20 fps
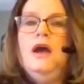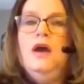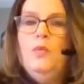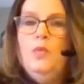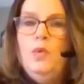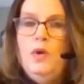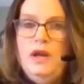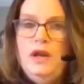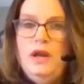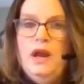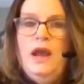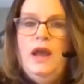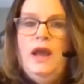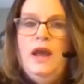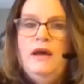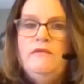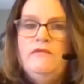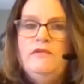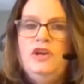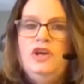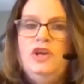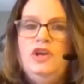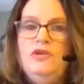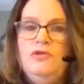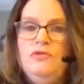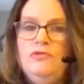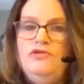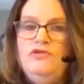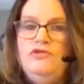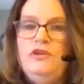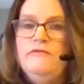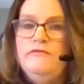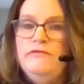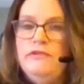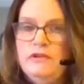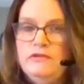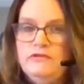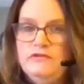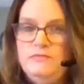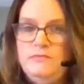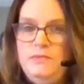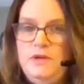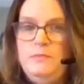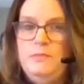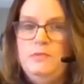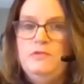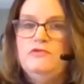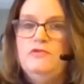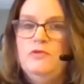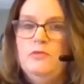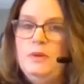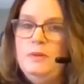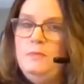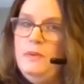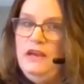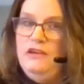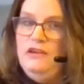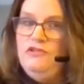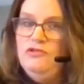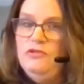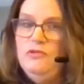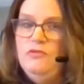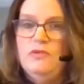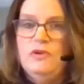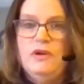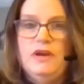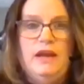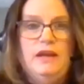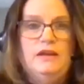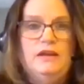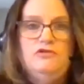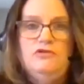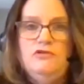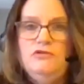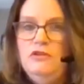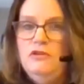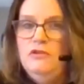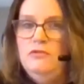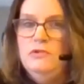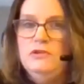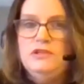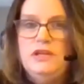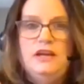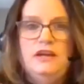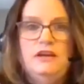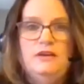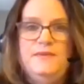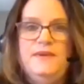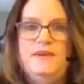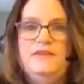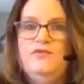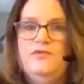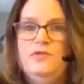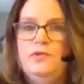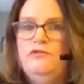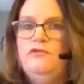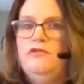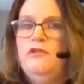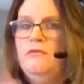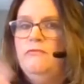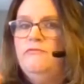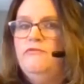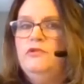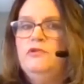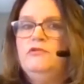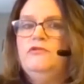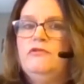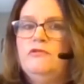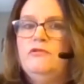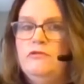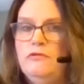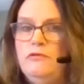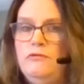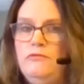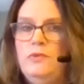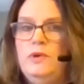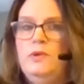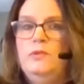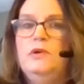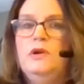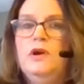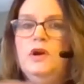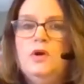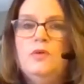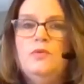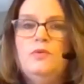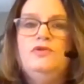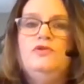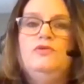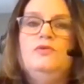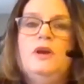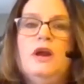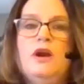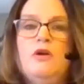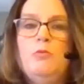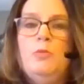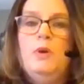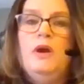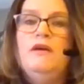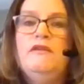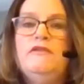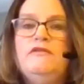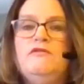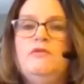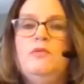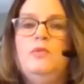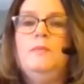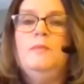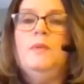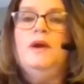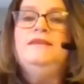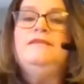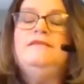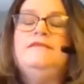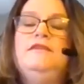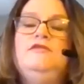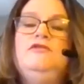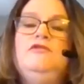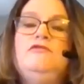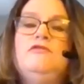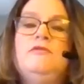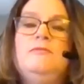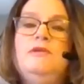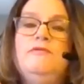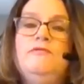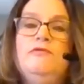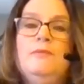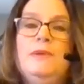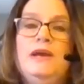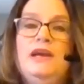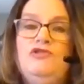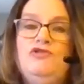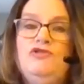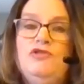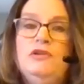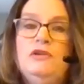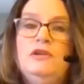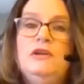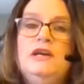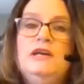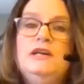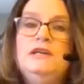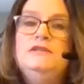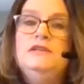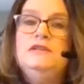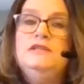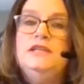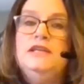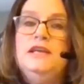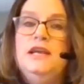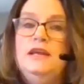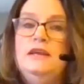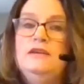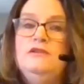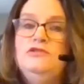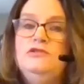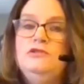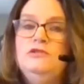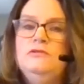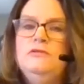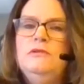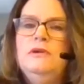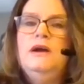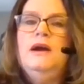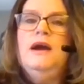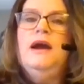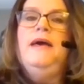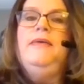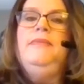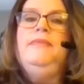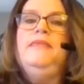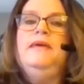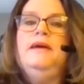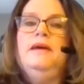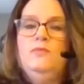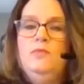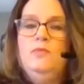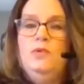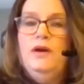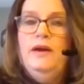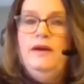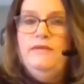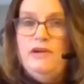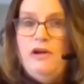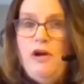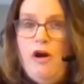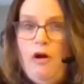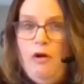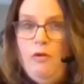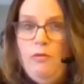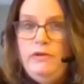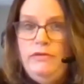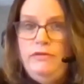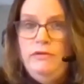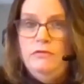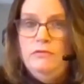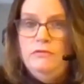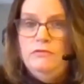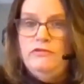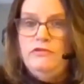We have a huge influx of people, so be patient. We're getting to you. We're taking them as first come, first serve. We're doing our best, so we might send you some information to dig into, and then we'll have a call with you.